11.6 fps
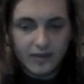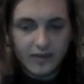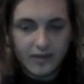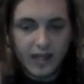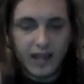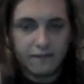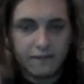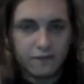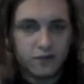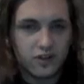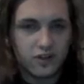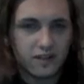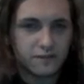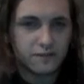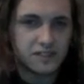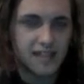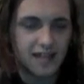If you're looking
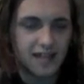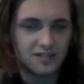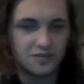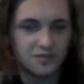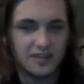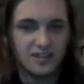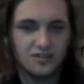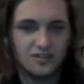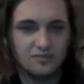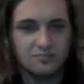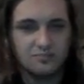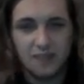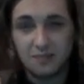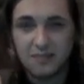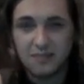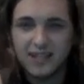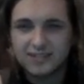for a tattoo that you may
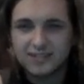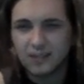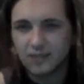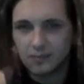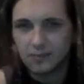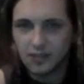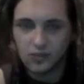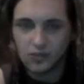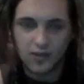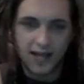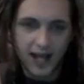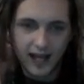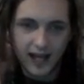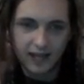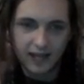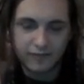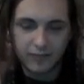mean something, but you want to
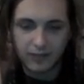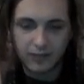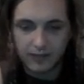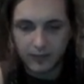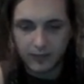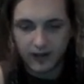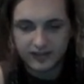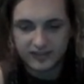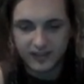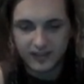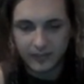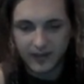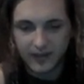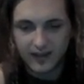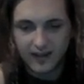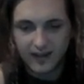hide from maybe a boss or something,